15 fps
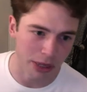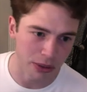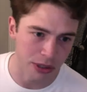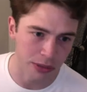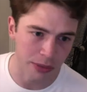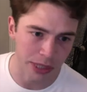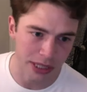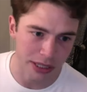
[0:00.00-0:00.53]

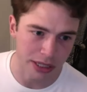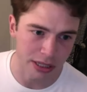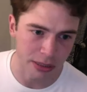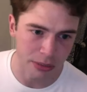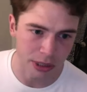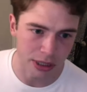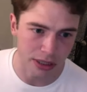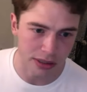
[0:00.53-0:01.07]
LGBT
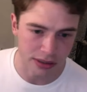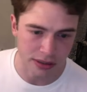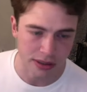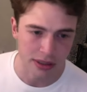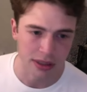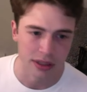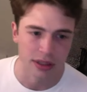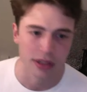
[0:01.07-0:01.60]

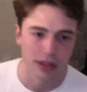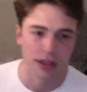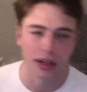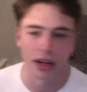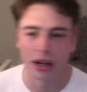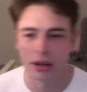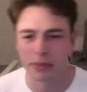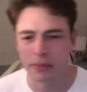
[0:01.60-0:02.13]
subjects.
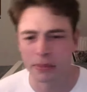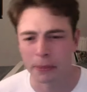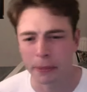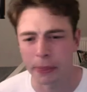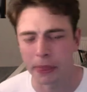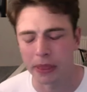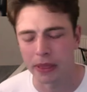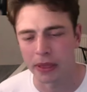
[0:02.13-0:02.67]

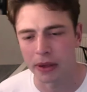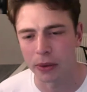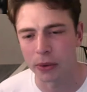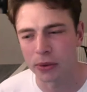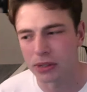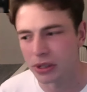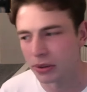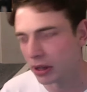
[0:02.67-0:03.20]

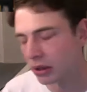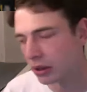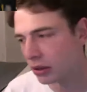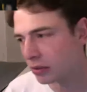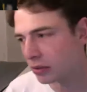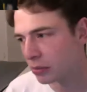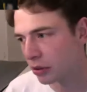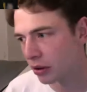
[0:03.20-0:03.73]
Also, a
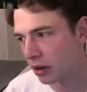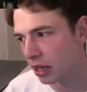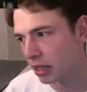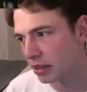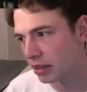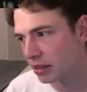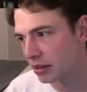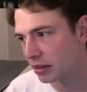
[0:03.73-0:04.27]
lot of
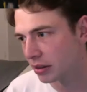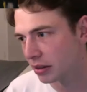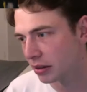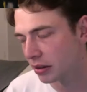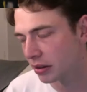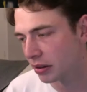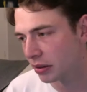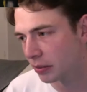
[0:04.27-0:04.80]
prides
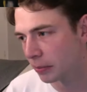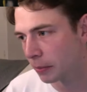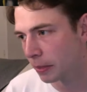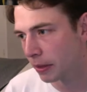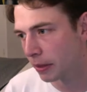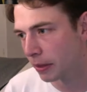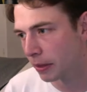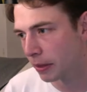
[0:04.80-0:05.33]

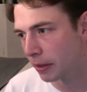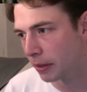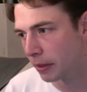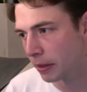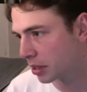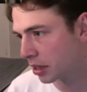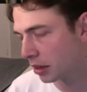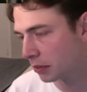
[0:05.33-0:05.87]
are trying
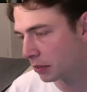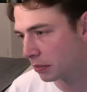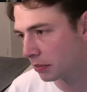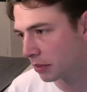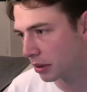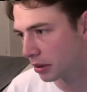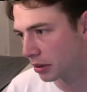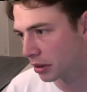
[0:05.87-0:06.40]
to
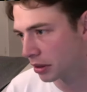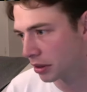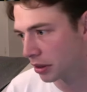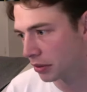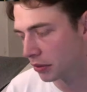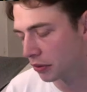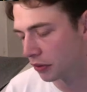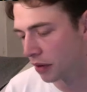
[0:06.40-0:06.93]
become, you
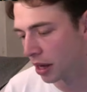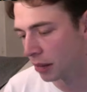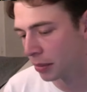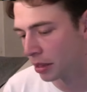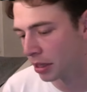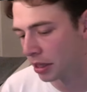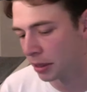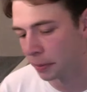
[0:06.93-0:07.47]
know,
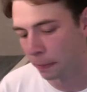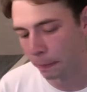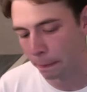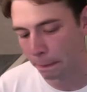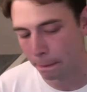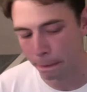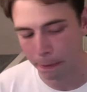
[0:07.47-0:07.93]
family